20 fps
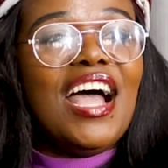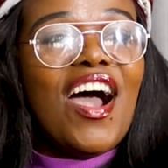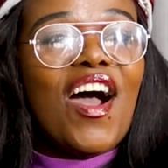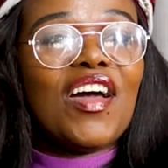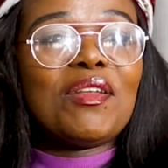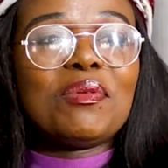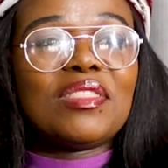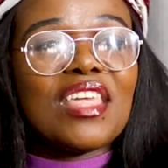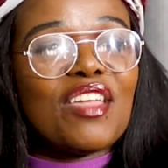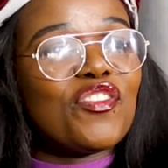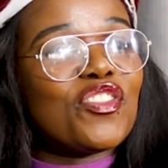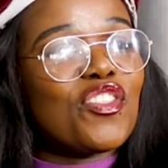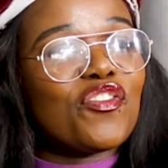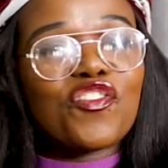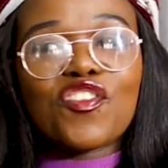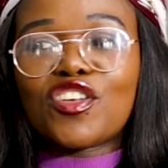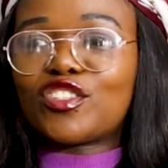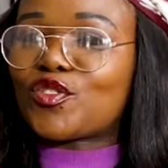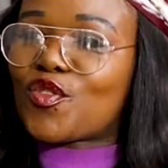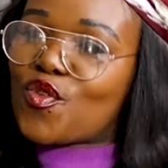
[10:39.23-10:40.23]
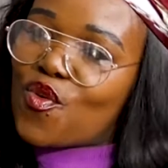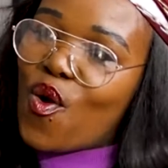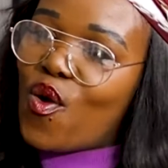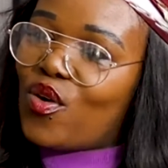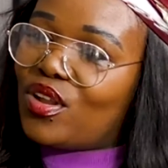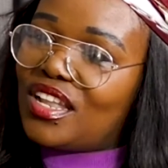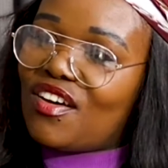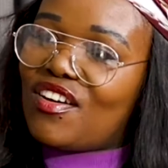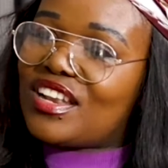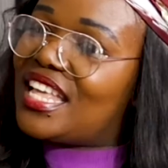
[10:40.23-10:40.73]
I want to be there for the first
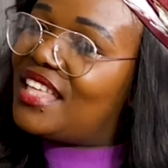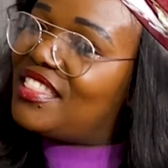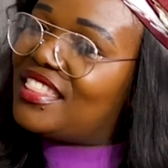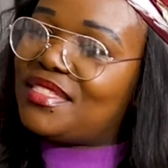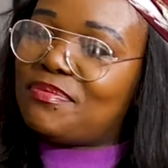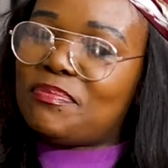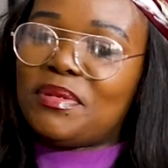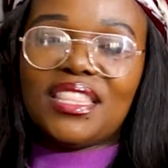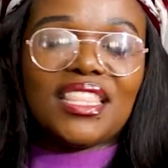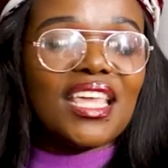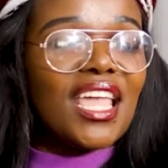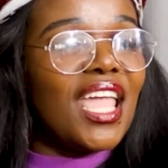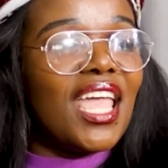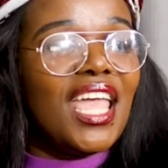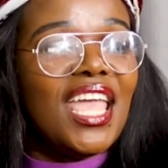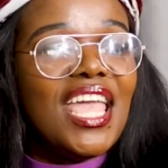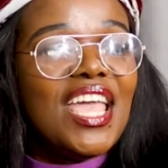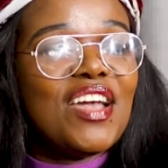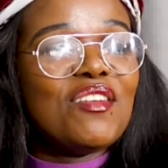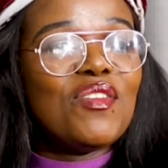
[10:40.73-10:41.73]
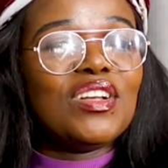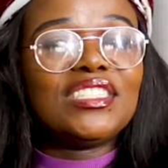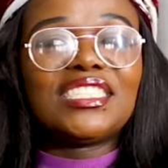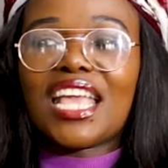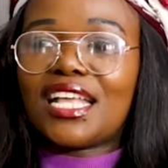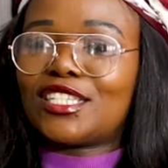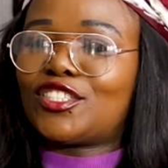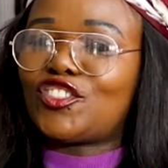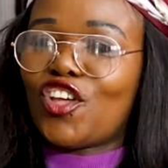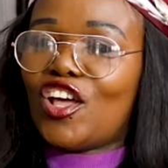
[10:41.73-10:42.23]
crawl. I want to be there when
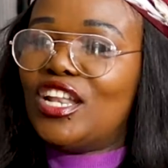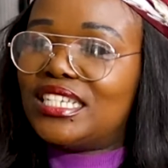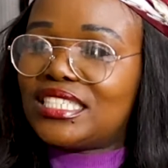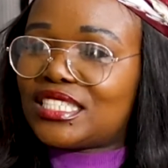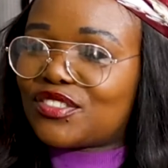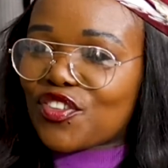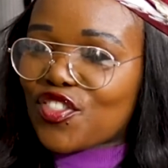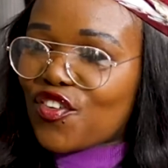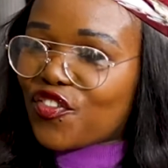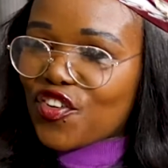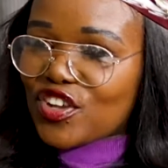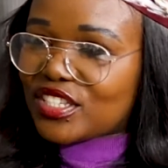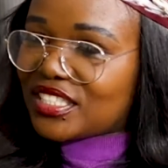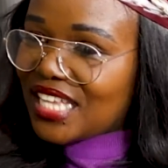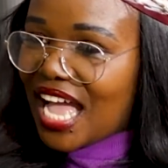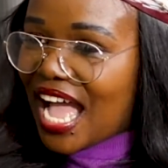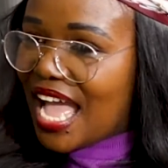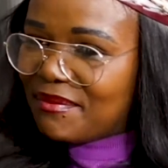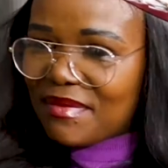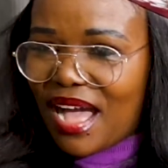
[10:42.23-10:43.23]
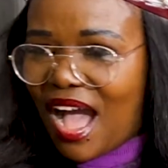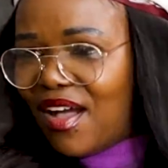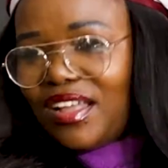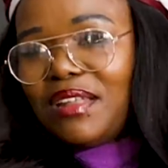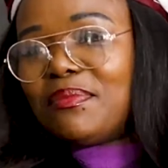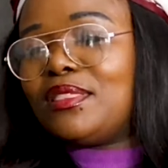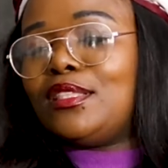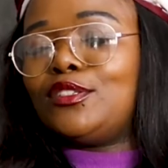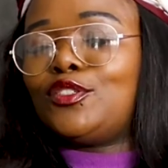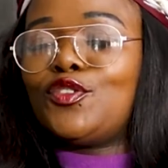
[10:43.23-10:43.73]
she has solids for the first time. I want
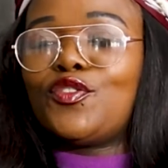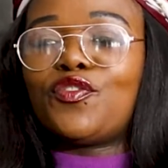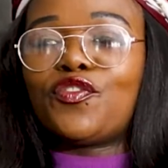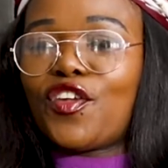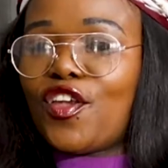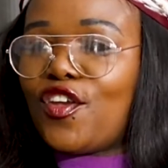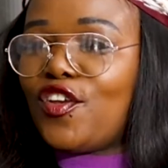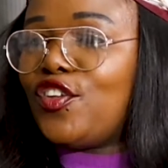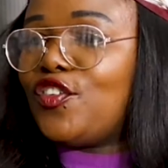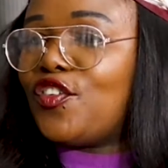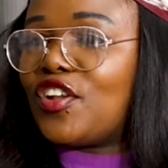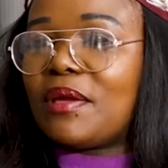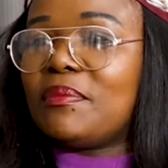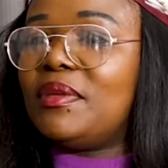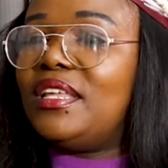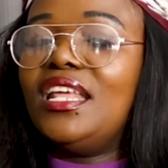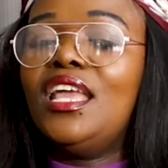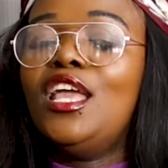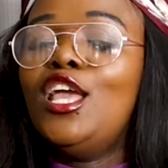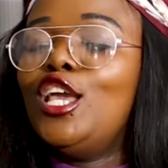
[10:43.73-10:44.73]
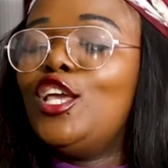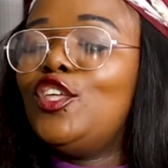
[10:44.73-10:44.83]
to be the tooth fairy. You know what I mean?